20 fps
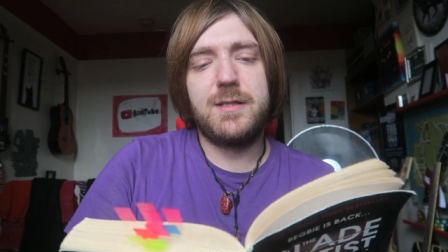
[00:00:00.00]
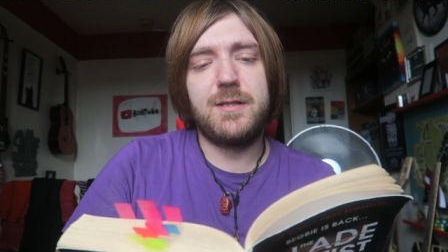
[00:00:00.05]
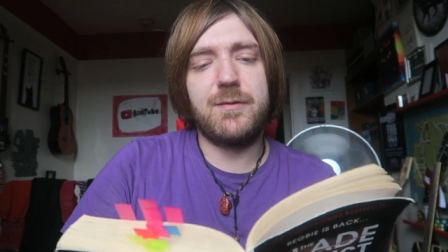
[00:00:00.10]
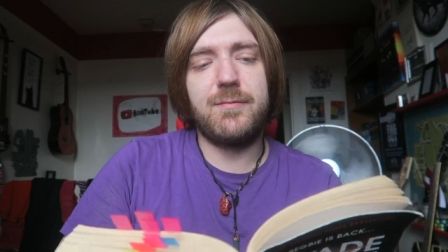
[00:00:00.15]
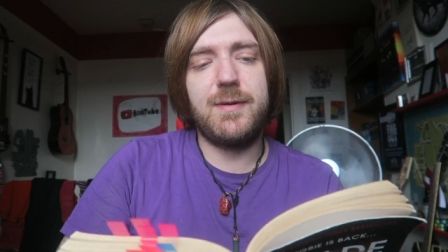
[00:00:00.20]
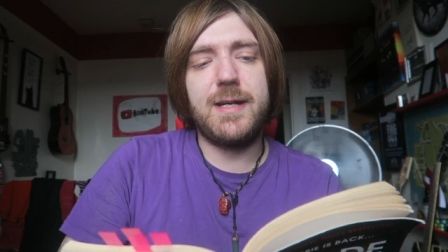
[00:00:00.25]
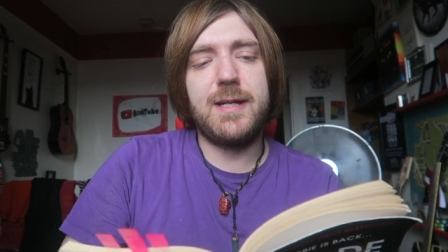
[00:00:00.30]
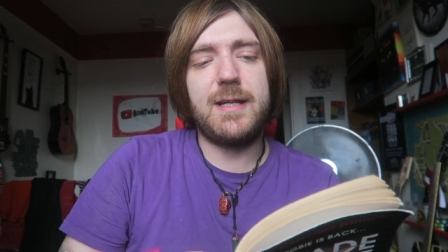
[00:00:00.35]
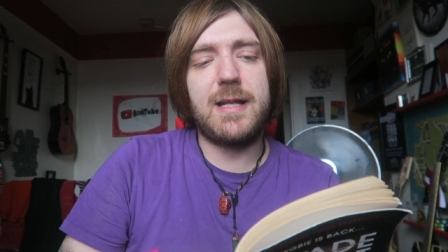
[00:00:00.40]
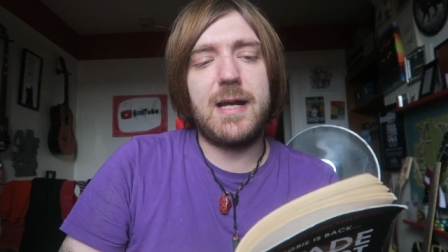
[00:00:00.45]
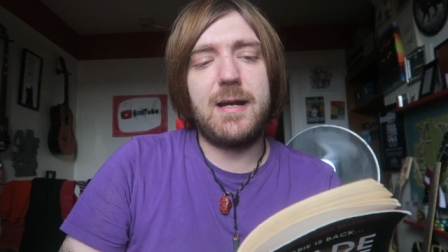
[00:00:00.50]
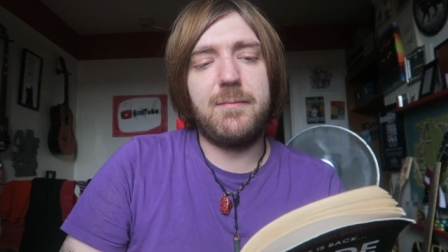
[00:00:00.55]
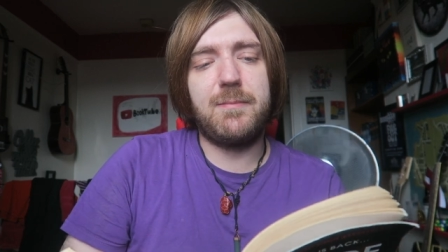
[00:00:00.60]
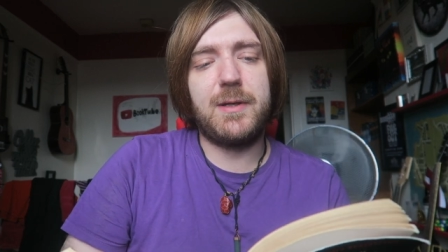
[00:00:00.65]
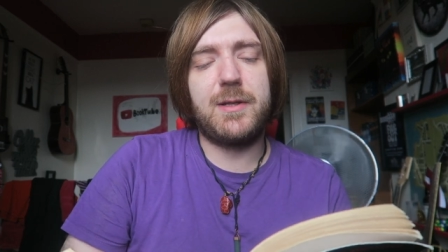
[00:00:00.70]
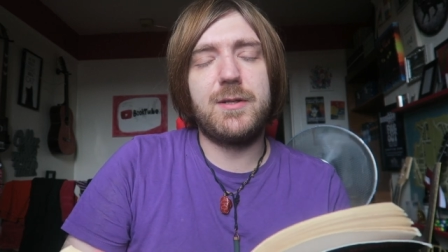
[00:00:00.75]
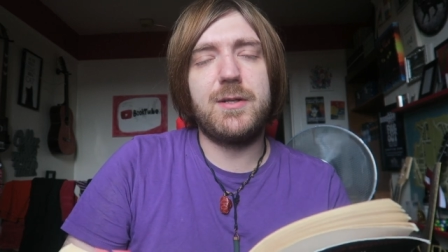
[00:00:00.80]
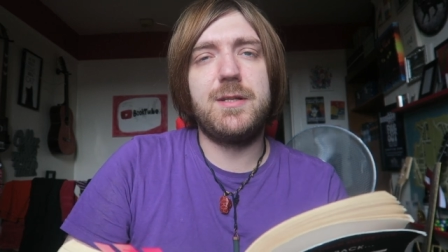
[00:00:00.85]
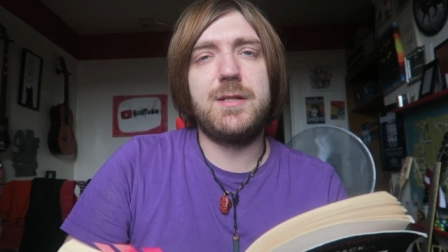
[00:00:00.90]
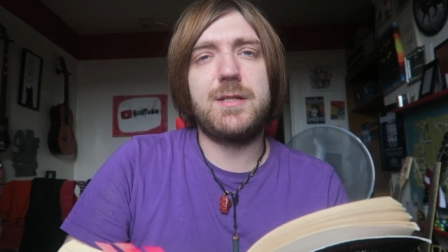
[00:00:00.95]
read that,
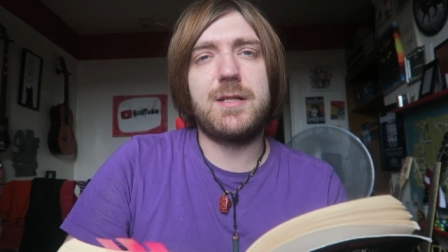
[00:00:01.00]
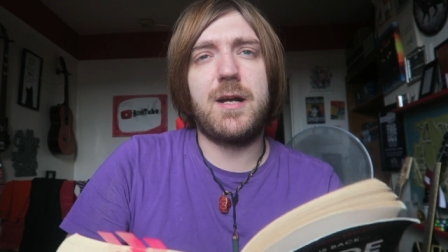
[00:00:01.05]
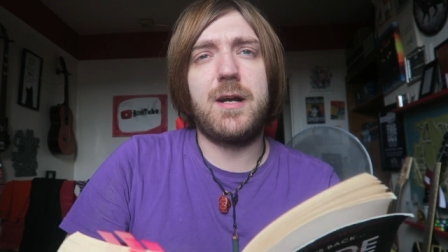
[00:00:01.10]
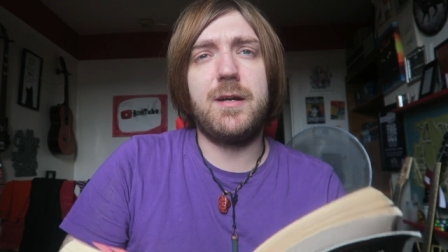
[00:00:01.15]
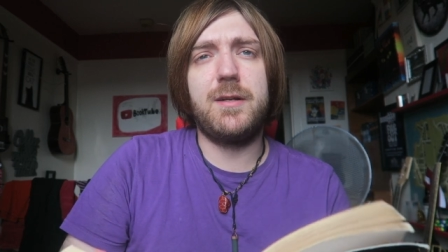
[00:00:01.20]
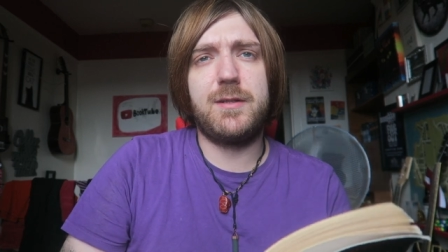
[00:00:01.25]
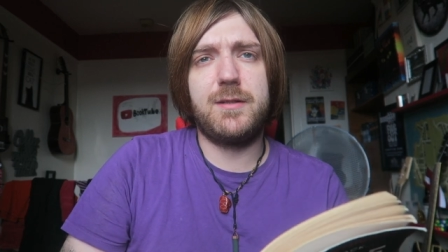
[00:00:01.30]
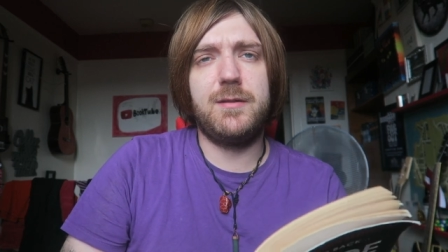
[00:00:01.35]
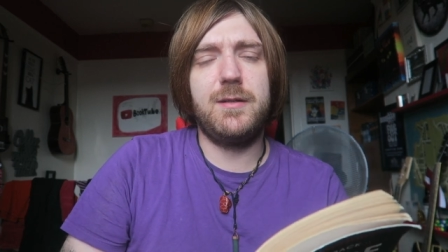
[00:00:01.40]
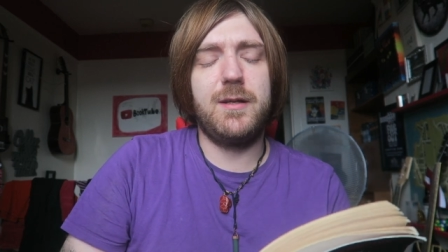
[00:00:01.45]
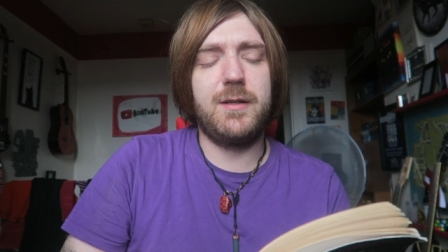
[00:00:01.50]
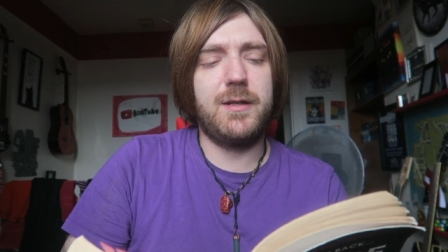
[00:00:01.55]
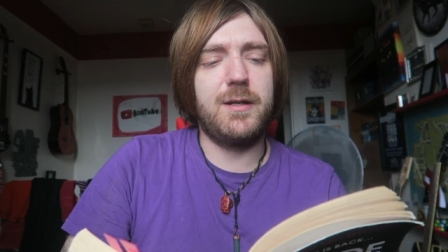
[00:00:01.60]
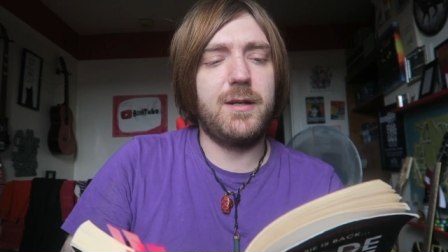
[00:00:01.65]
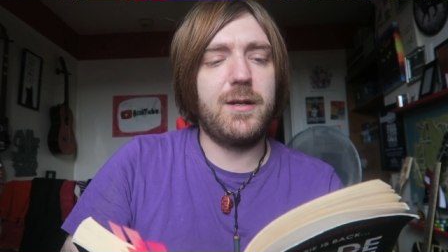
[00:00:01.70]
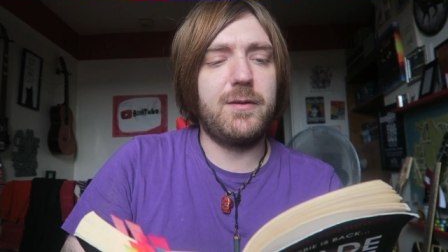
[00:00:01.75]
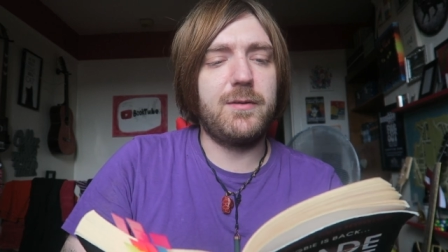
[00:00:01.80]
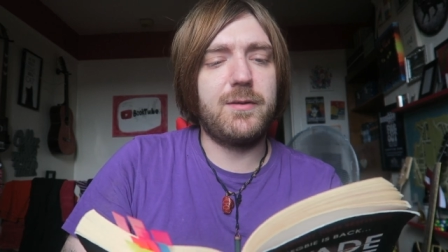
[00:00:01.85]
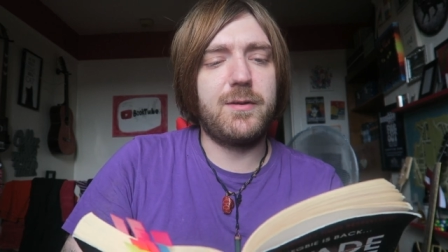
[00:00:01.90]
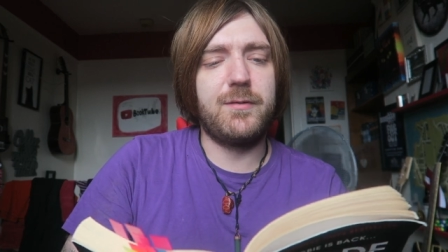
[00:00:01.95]
because I, you know,